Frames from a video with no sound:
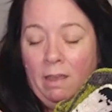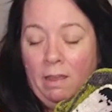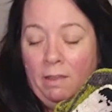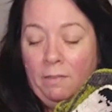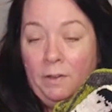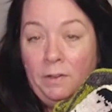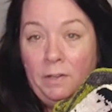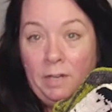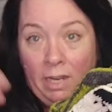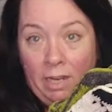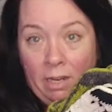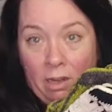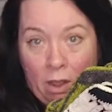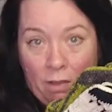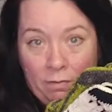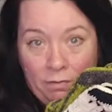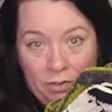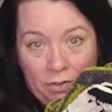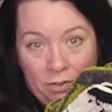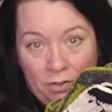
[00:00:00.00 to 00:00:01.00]
the day
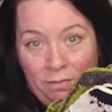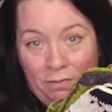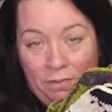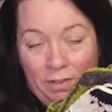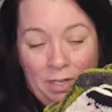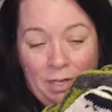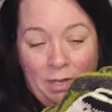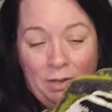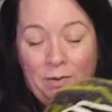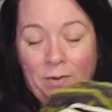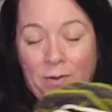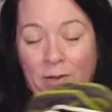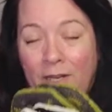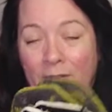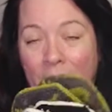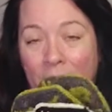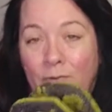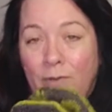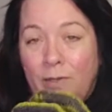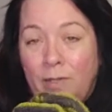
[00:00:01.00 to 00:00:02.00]
after the video
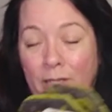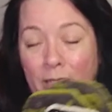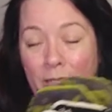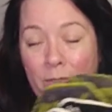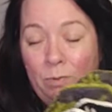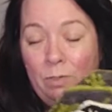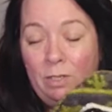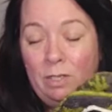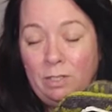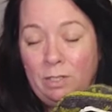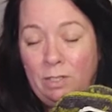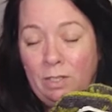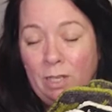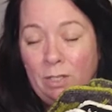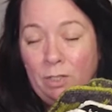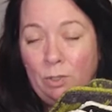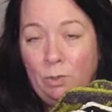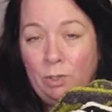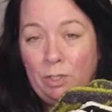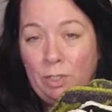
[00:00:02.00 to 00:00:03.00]
is released, as
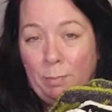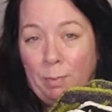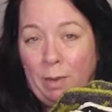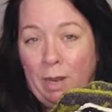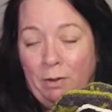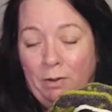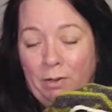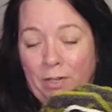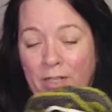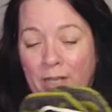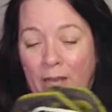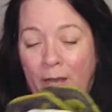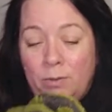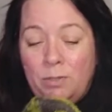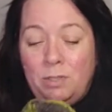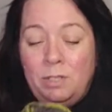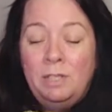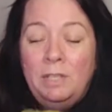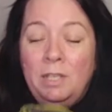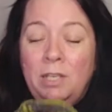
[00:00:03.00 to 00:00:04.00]
soon as the pattern is out,